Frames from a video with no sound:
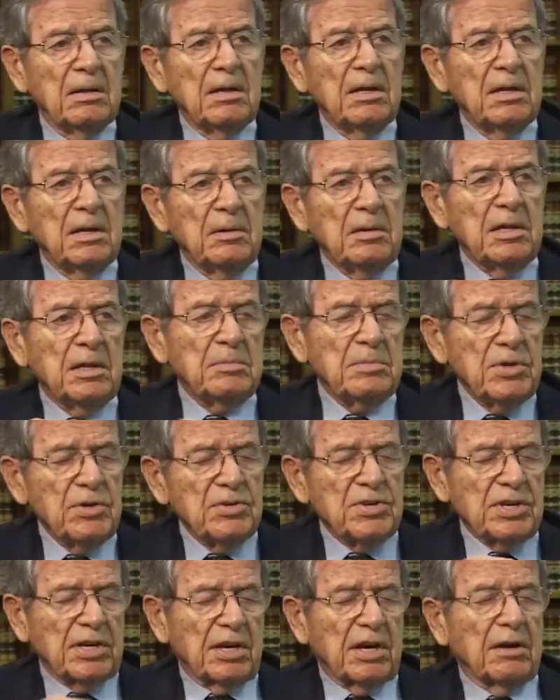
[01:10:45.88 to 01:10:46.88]
in the
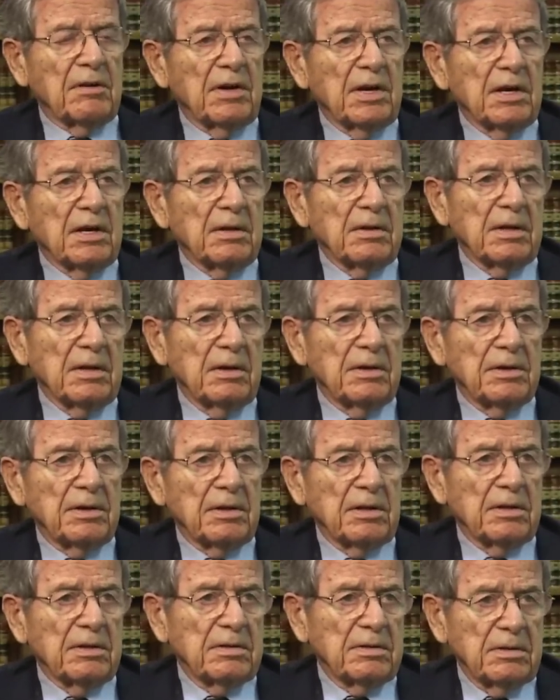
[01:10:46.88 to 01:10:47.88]
music area under
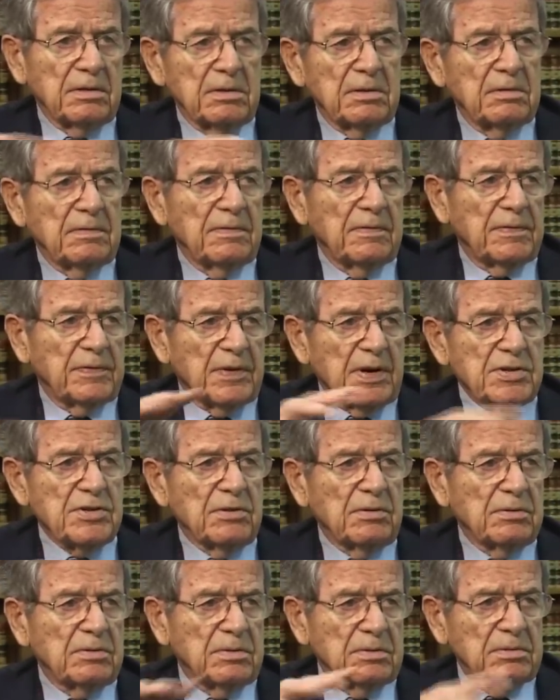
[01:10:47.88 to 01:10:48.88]
the
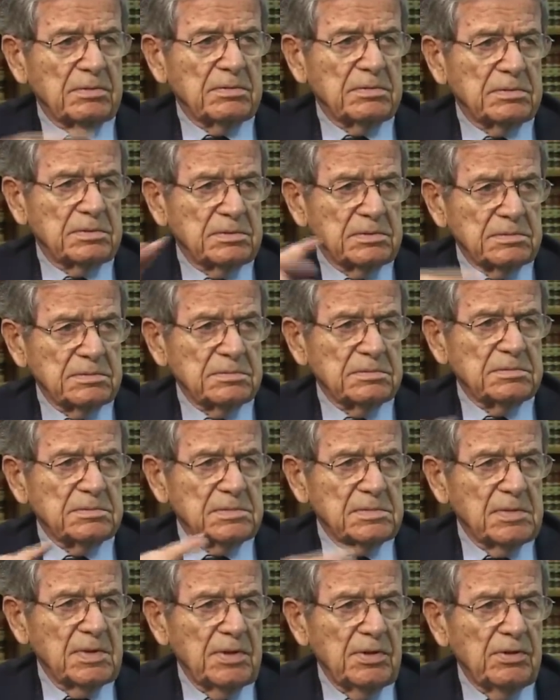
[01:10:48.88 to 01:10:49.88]
Fresno
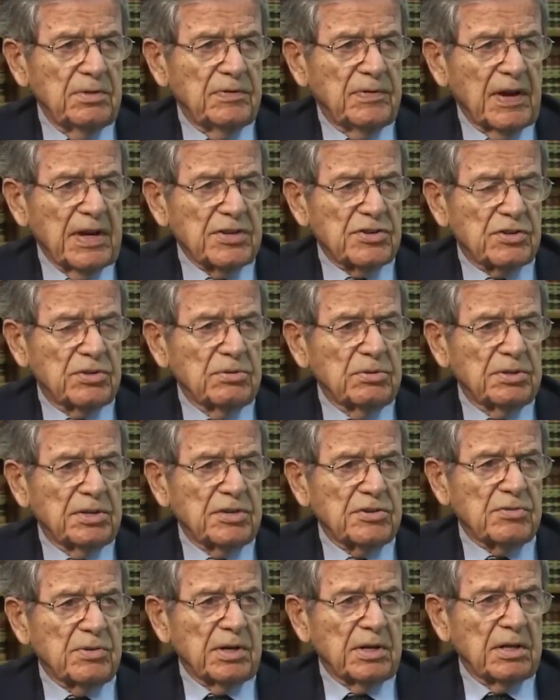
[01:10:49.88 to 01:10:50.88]
Unified School
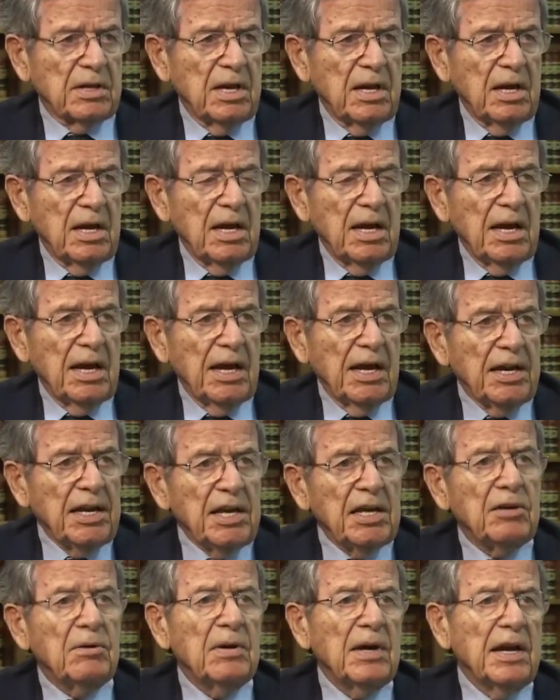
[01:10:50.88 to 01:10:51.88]
District and
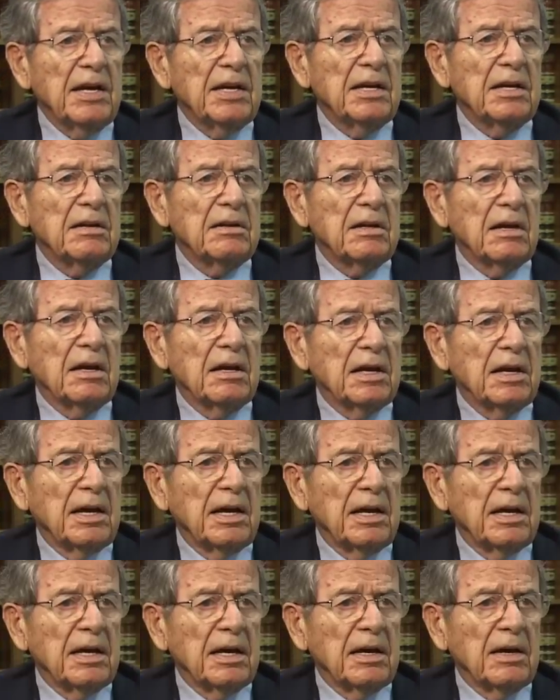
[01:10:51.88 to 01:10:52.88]
he created
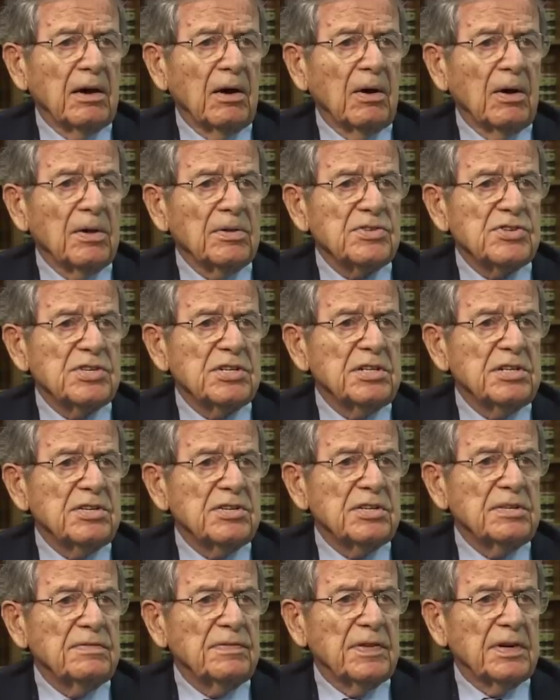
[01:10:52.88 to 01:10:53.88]
a uh, all-city
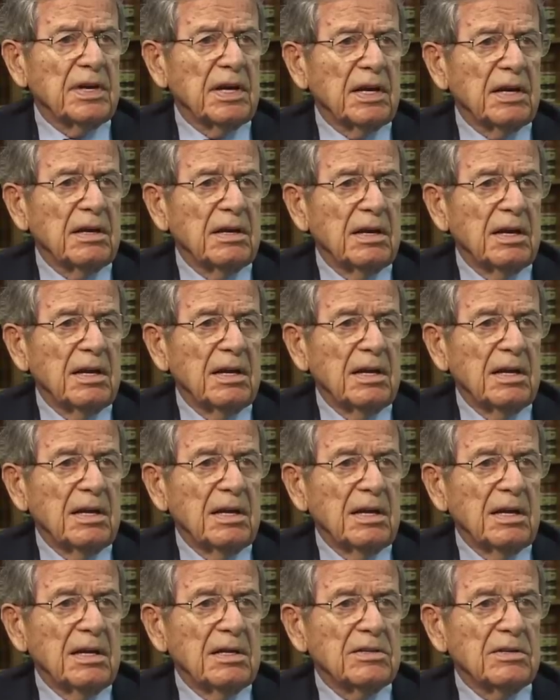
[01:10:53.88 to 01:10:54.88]
symphony.
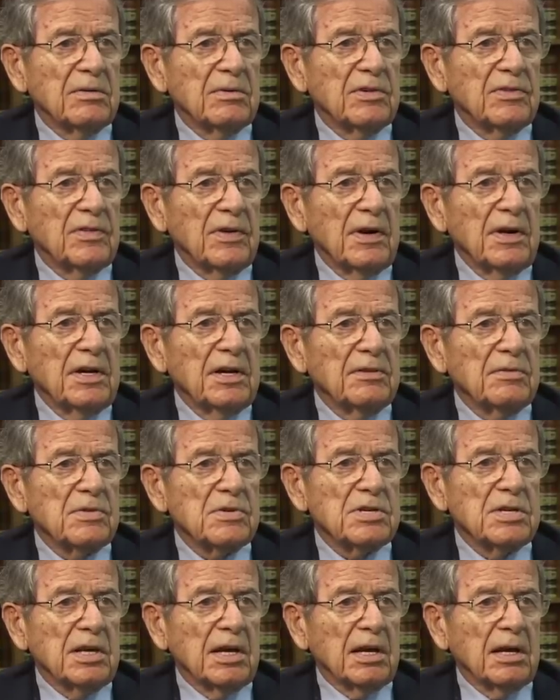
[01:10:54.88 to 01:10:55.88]
So it was very
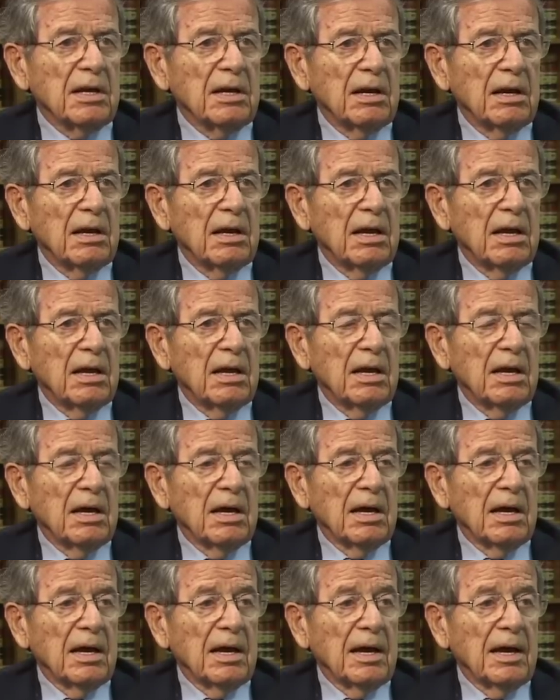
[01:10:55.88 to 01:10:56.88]
interesting.
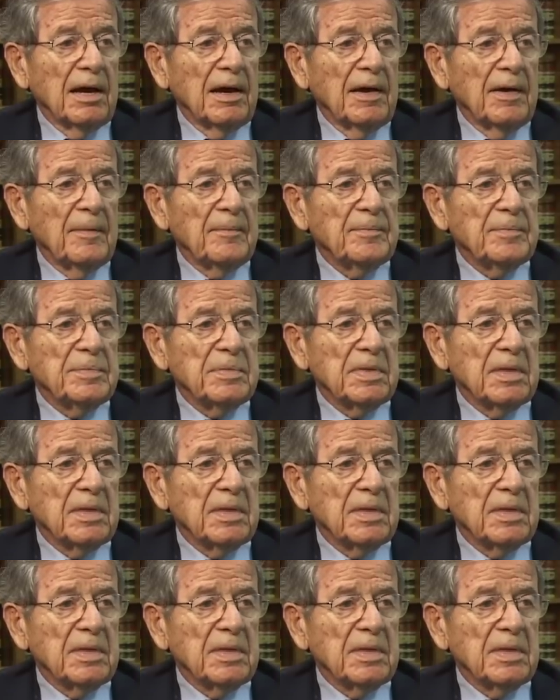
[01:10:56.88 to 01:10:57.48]
Um,